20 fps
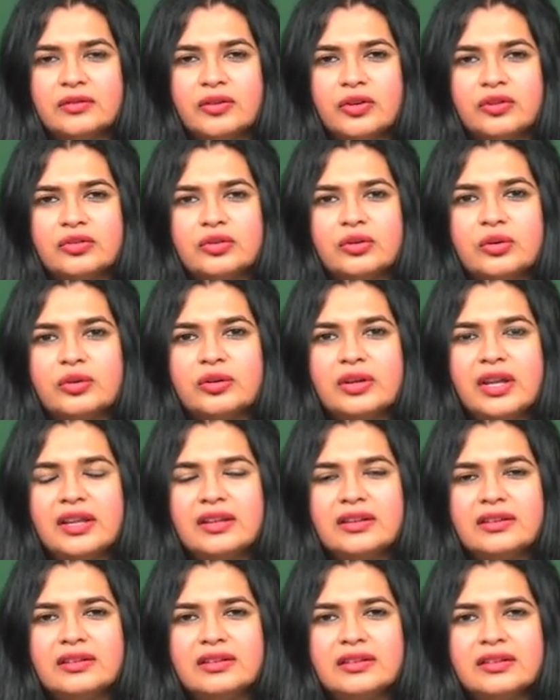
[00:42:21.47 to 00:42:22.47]
was known
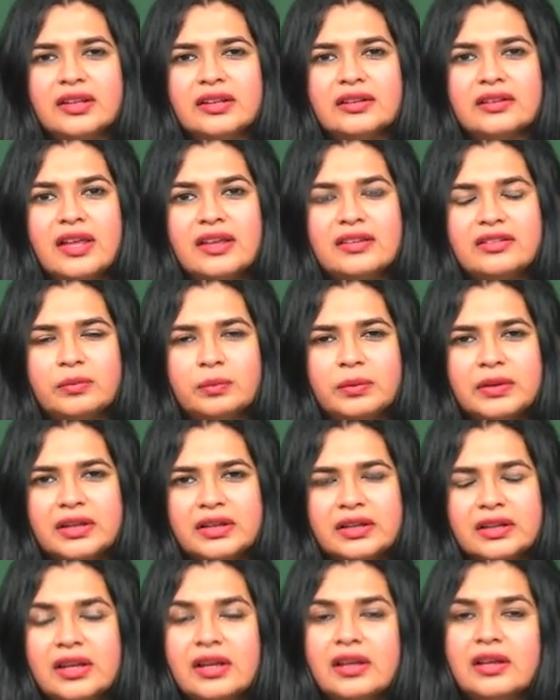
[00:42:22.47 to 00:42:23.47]
as a
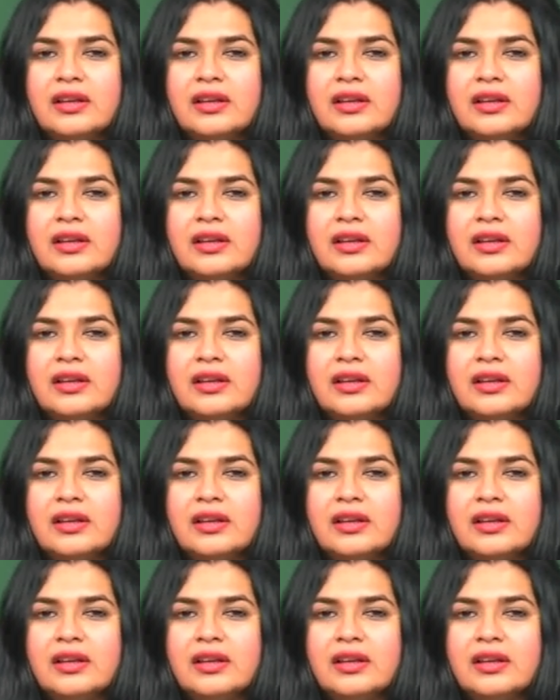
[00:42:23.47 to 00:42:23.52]
thespian.